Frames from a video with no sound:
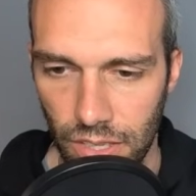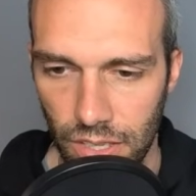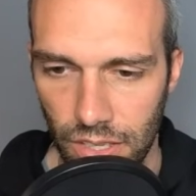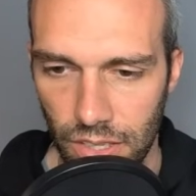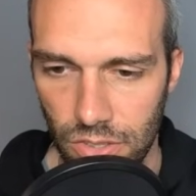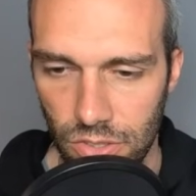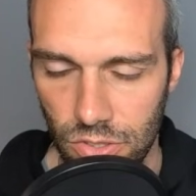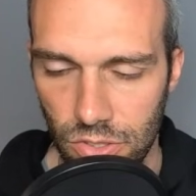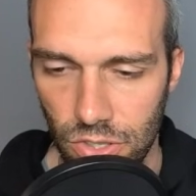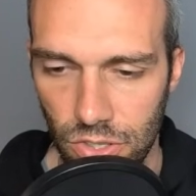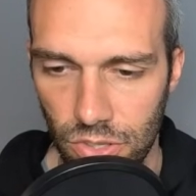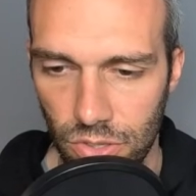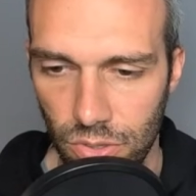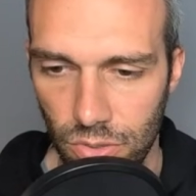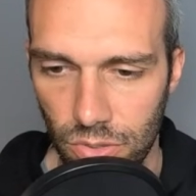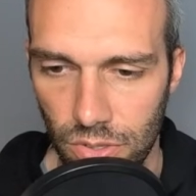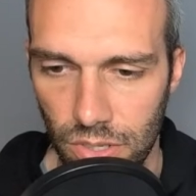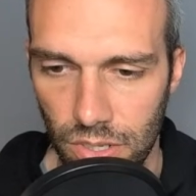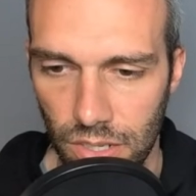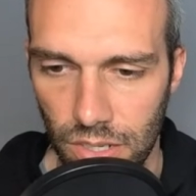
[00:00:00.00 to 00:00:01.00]

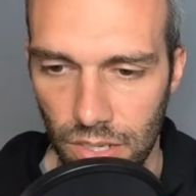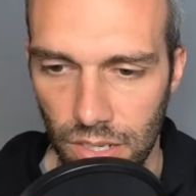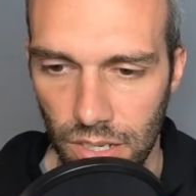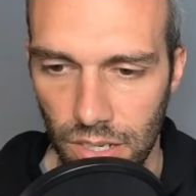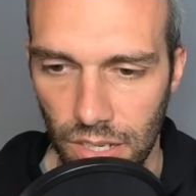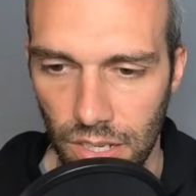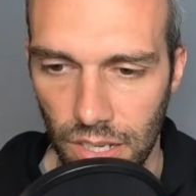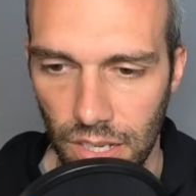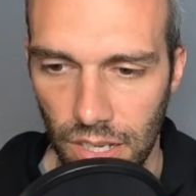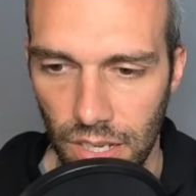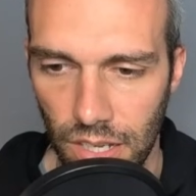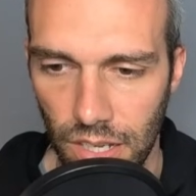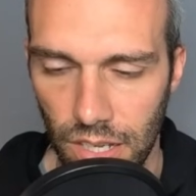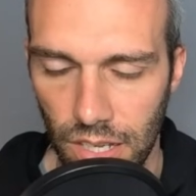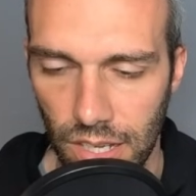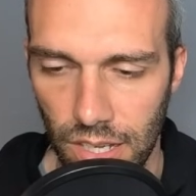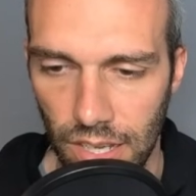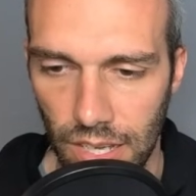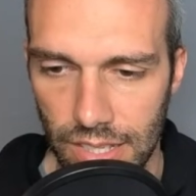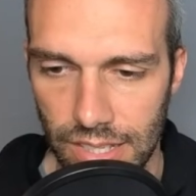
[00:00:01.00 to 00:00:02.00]
To
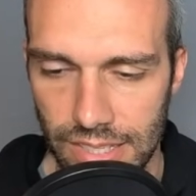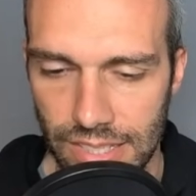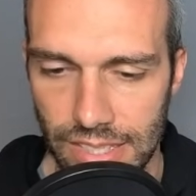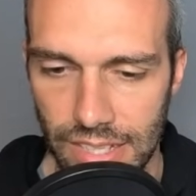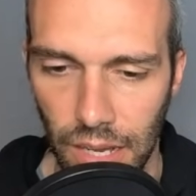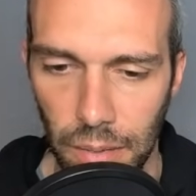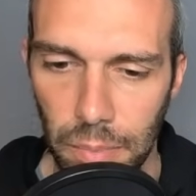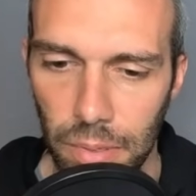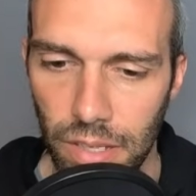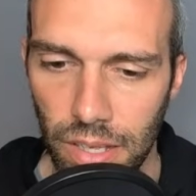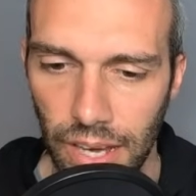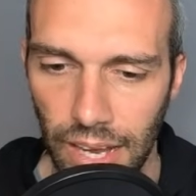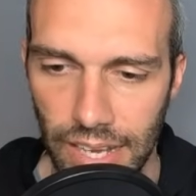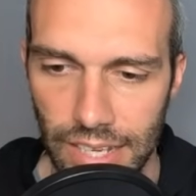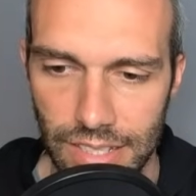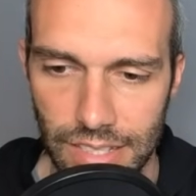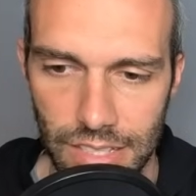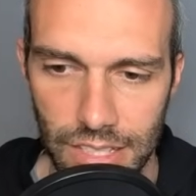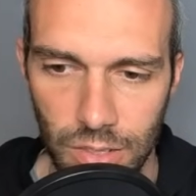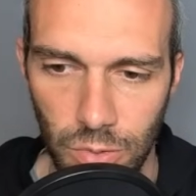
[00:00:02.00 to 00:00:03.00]
double
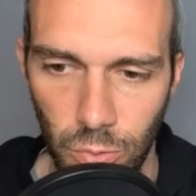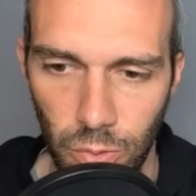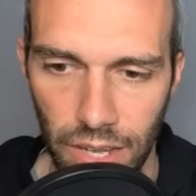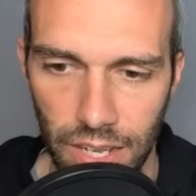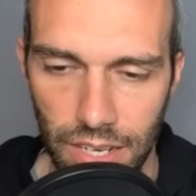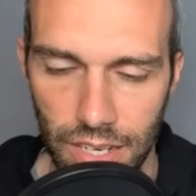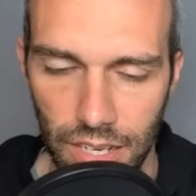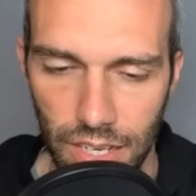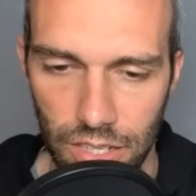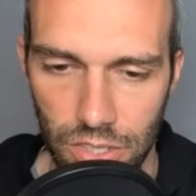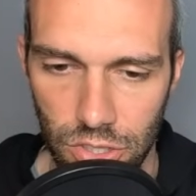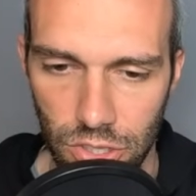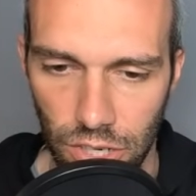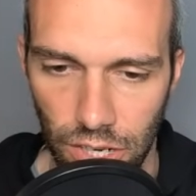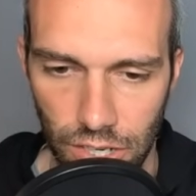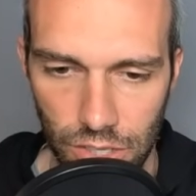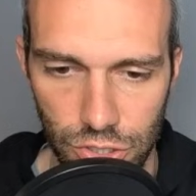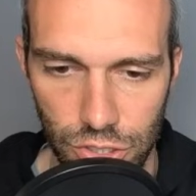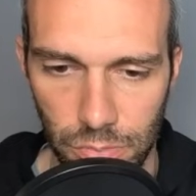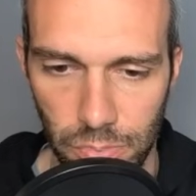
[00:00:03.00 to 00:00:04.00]
Icy Wind a
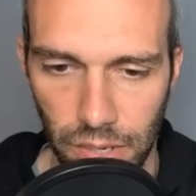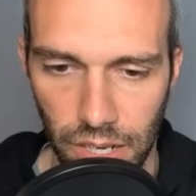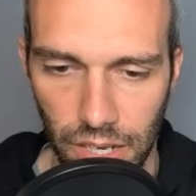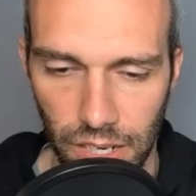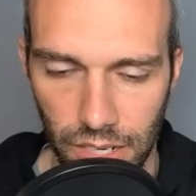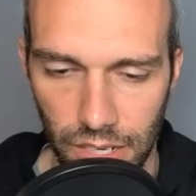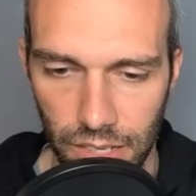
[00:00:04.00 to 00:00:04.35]
Charjabug